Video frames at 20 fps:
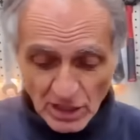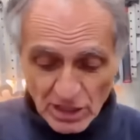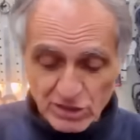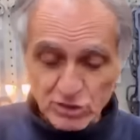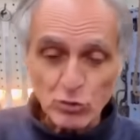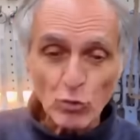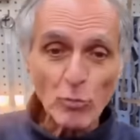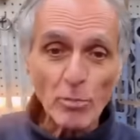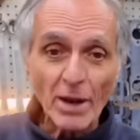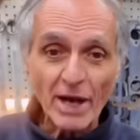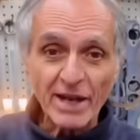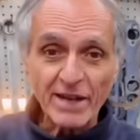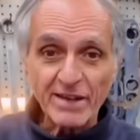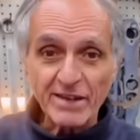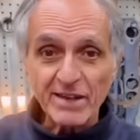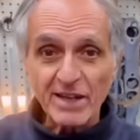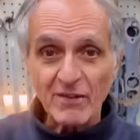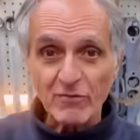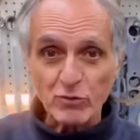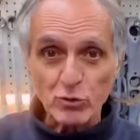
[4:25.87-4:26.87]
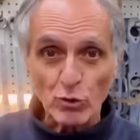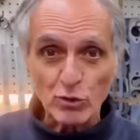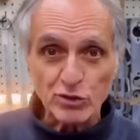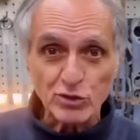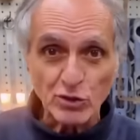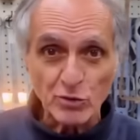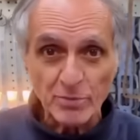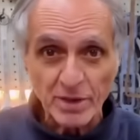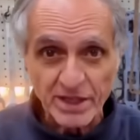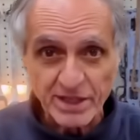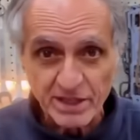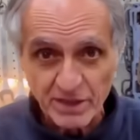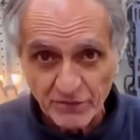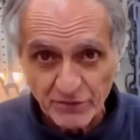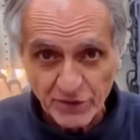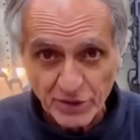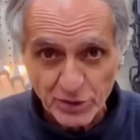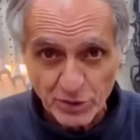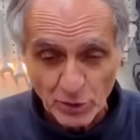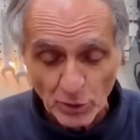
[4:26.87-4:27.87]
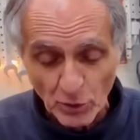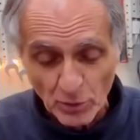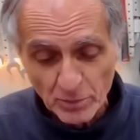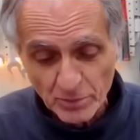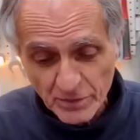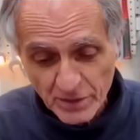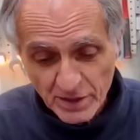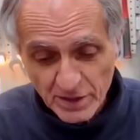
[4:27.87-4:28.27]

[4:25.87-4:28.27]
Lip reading: It's too bad I didn't have George here making a video.